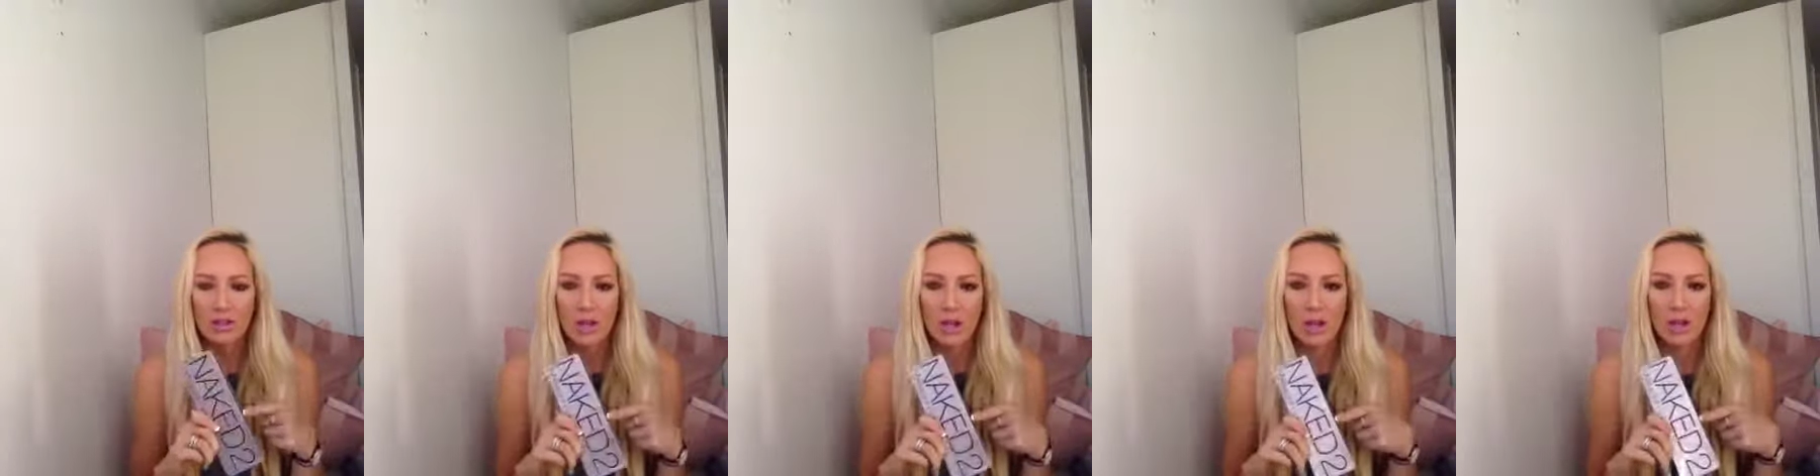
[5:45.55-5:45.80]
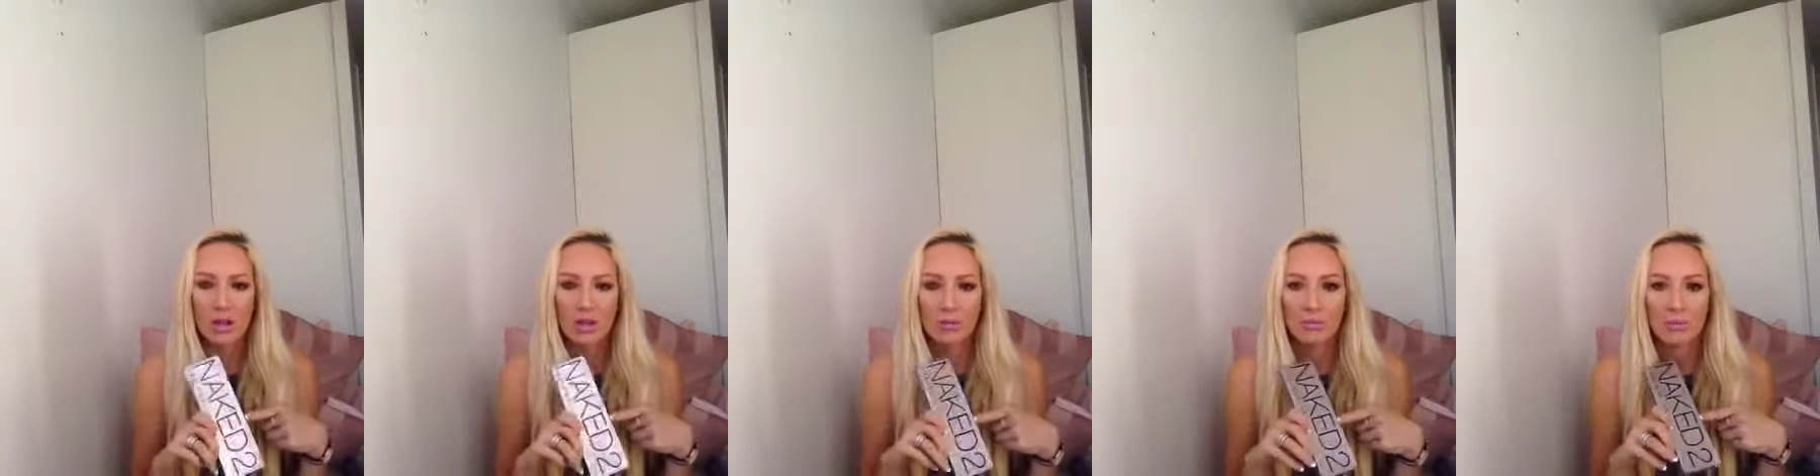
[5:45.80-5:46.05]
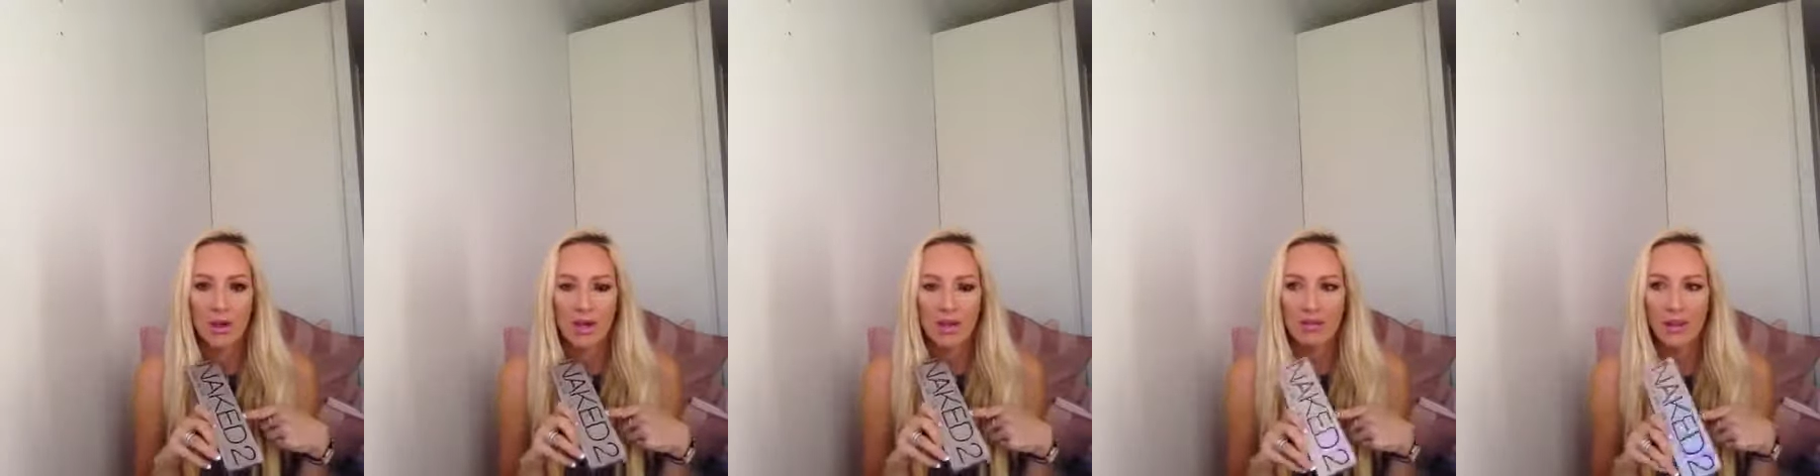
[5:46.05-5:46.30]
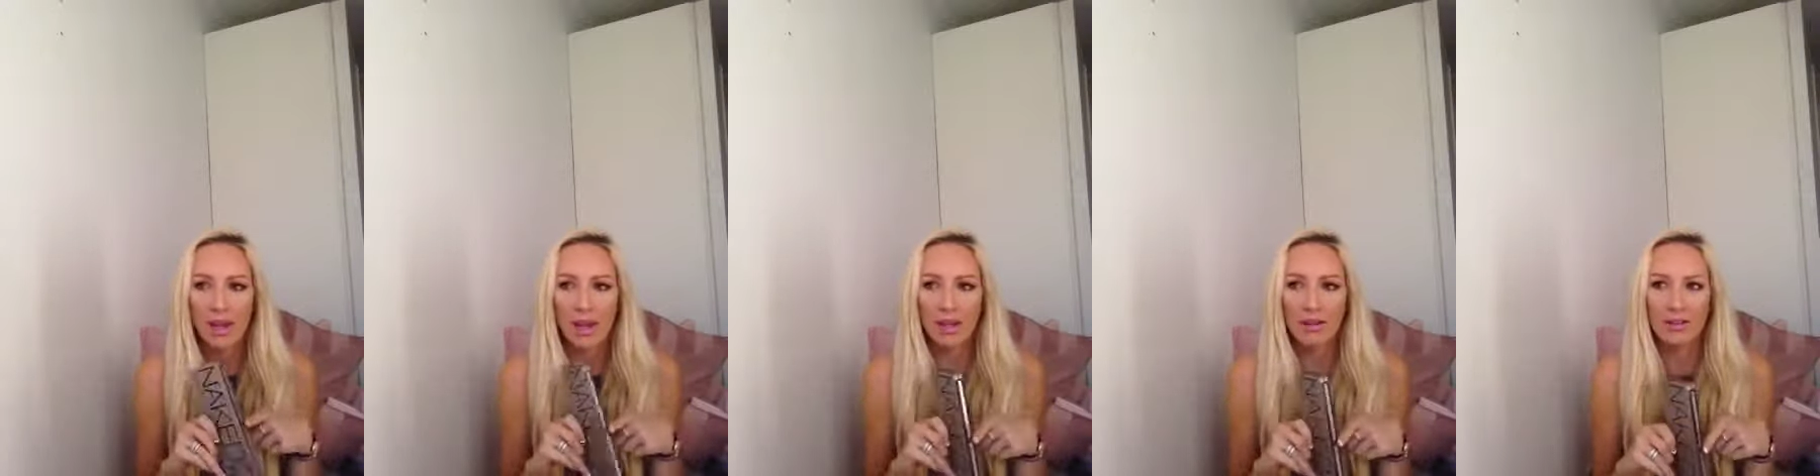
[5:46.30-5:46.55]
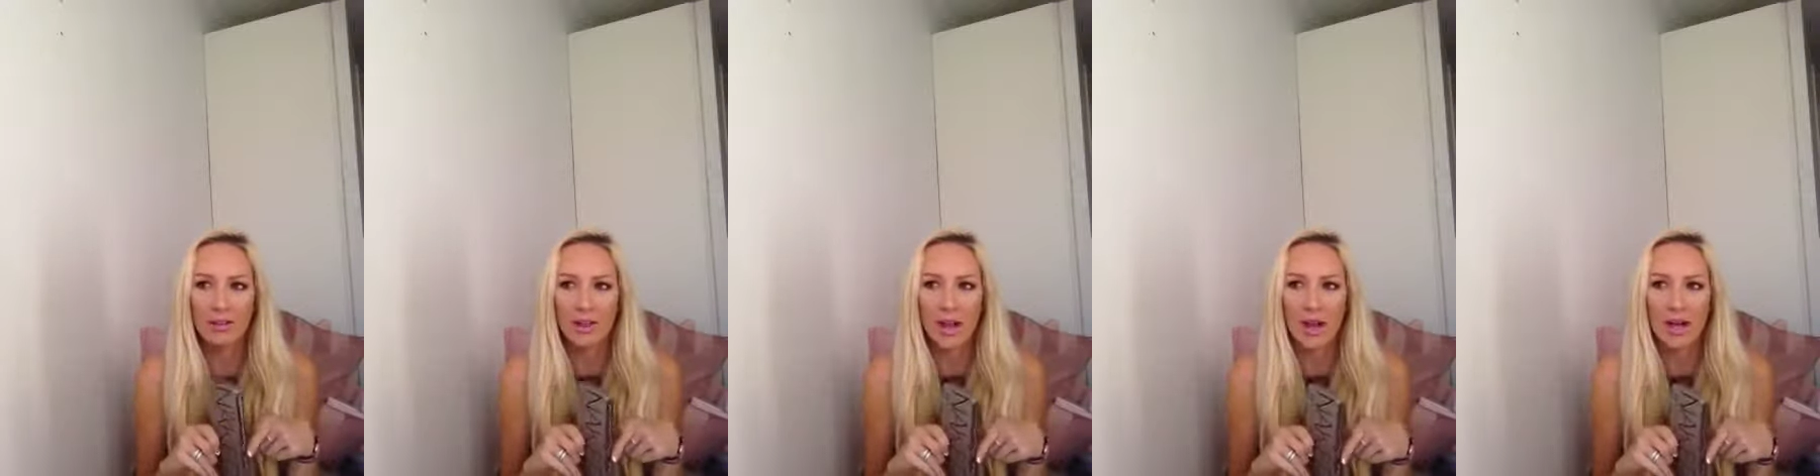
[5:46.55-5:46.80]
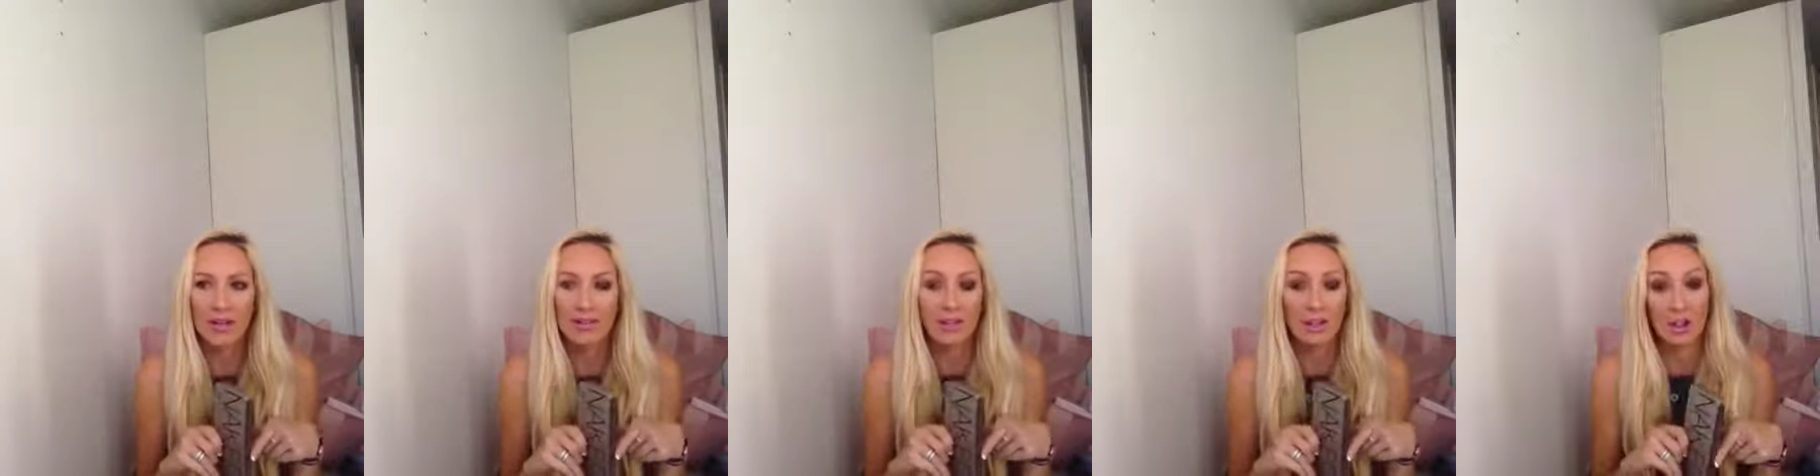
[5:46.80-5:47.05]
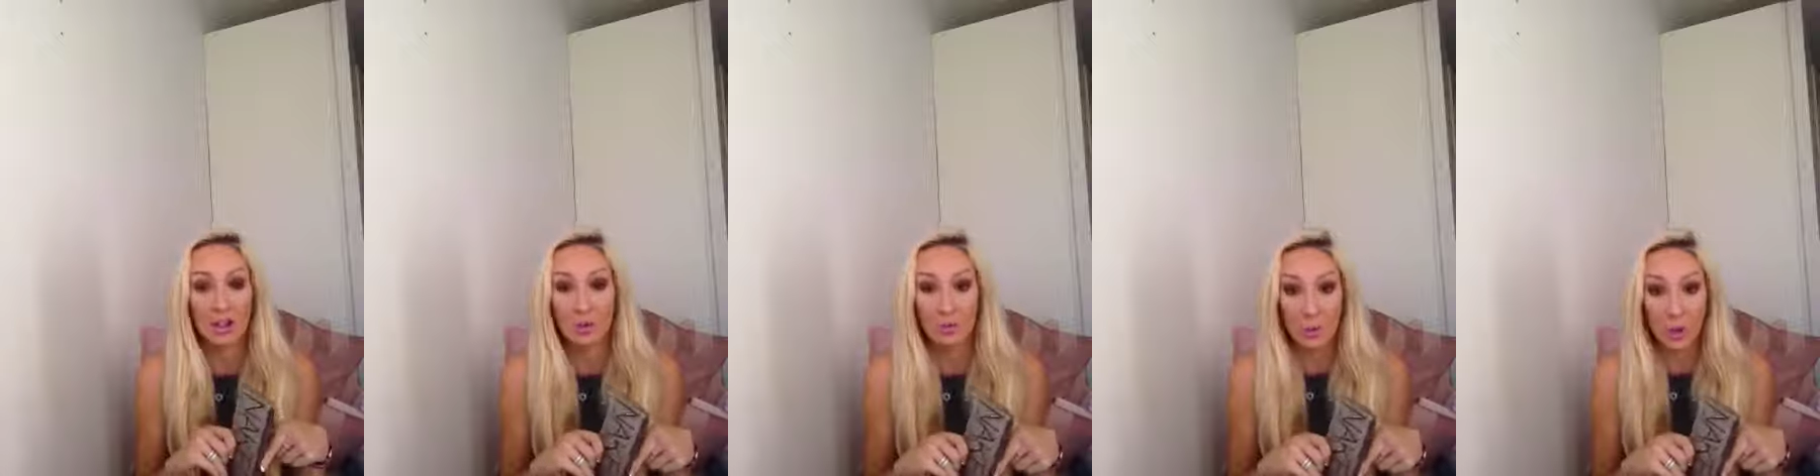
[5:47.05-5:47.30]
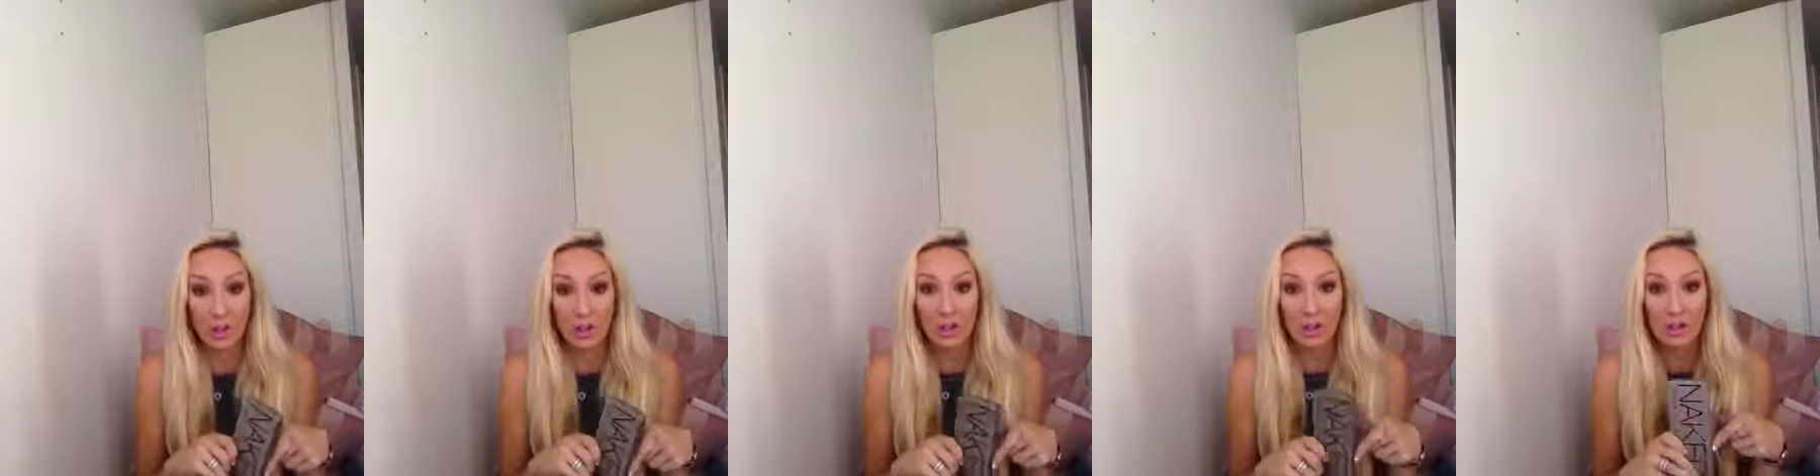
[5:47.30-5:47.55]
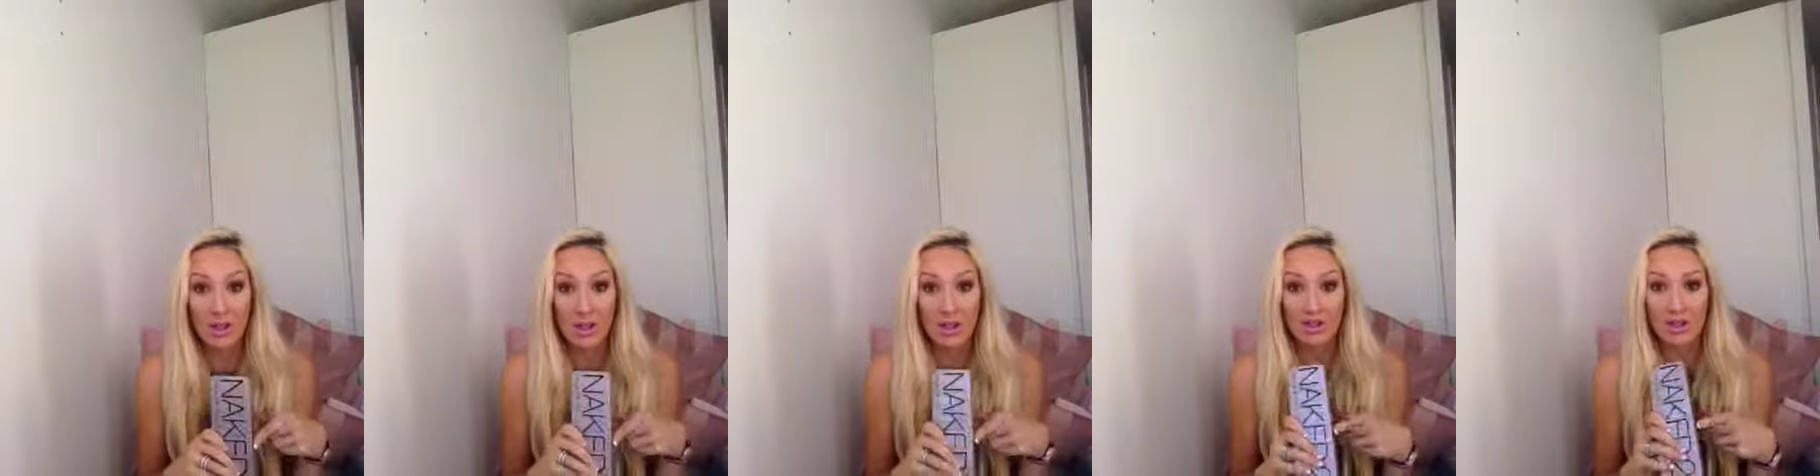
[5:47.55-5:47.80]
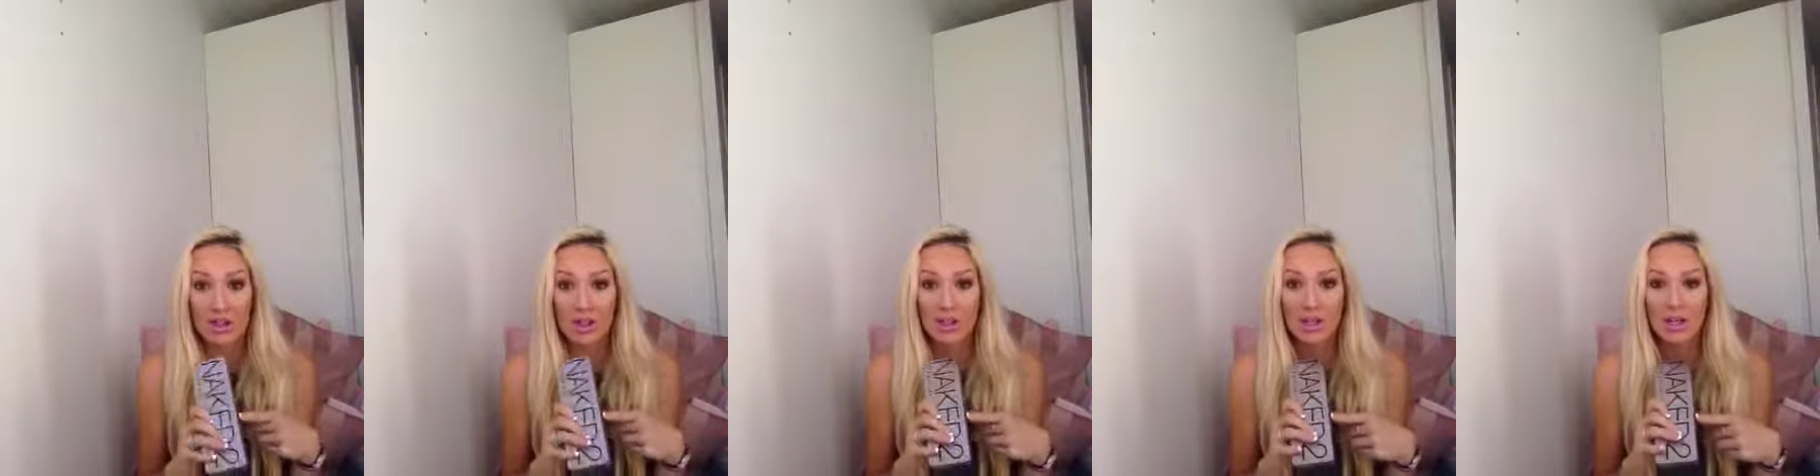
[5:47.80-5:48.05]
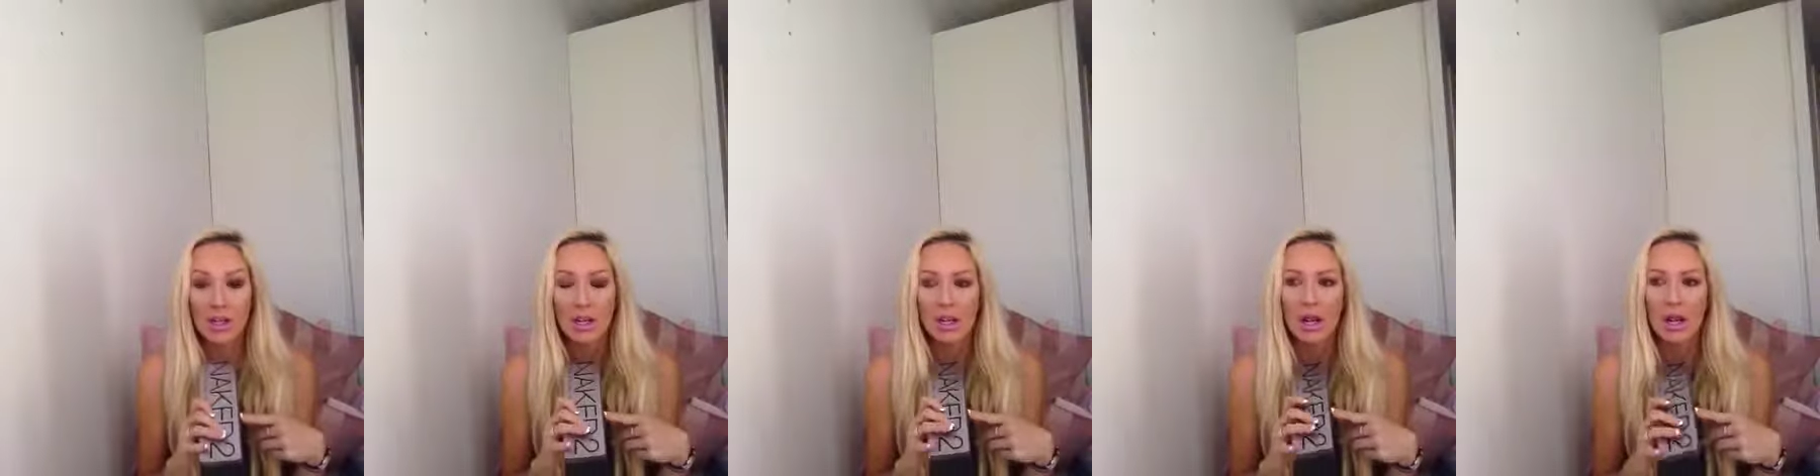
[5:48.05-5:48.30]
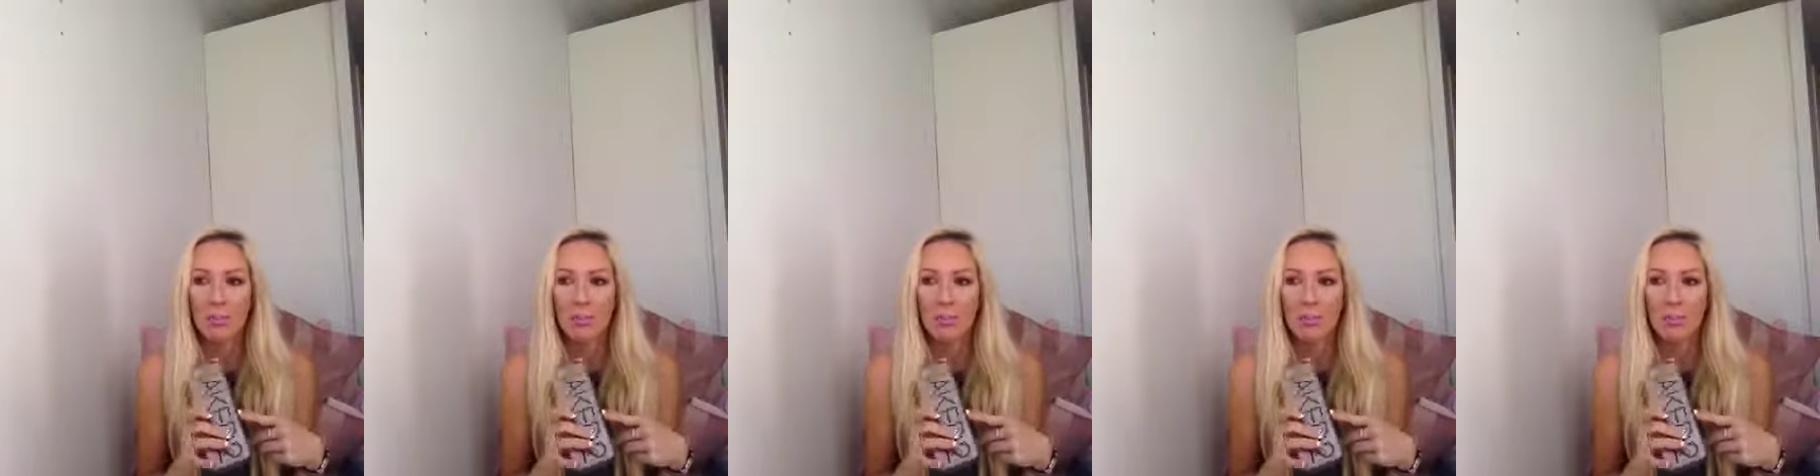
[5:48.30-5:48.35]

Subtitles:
I have hazel eyes, it could work actually,